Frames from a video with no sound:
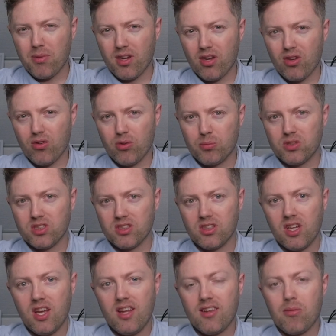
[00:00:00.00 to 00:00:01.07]
a good option
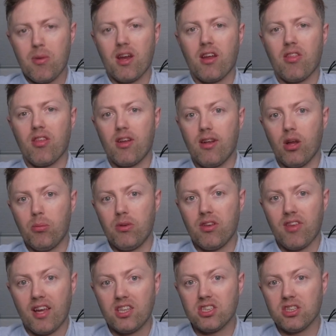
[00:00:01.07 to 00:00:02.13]
to make the
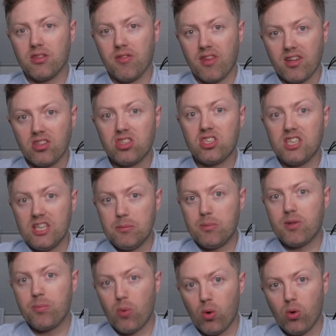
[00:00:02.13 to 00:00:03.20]
globalization of these cheap,
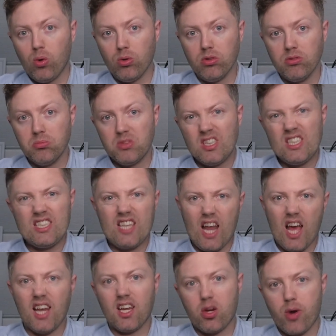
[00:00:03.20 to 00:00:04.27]
small,
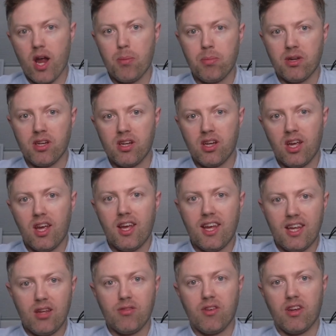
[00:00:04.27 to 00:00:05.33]
slightly crappy
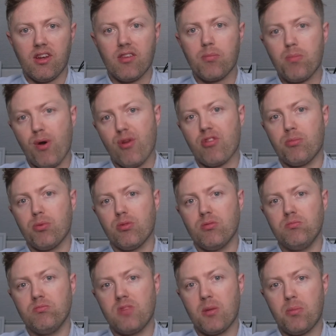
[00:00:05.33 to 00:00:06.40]
EVs possible.
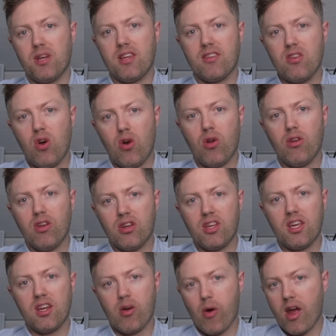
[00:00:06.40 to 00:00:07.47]
But it's not
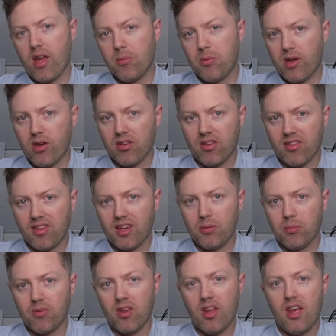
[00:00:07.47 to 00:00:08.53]
looking great because it
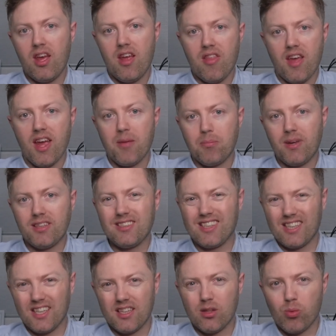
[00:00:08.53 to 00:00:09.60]
seems that
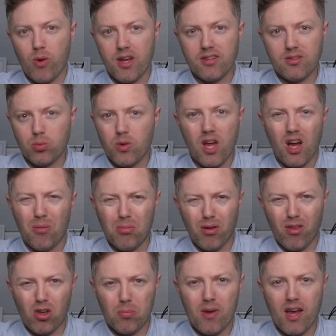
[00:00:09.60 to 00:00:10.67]
basically in the West we aren't
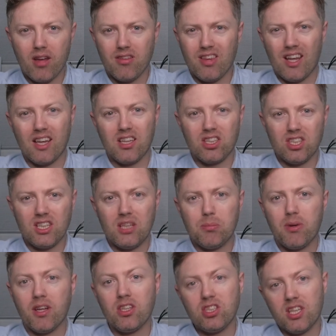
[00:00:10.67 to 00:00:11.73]
bothered about selling cheap
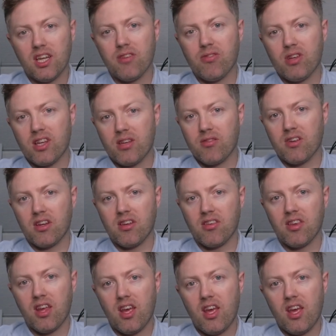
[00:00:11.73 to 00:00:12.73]
and cheerful EVs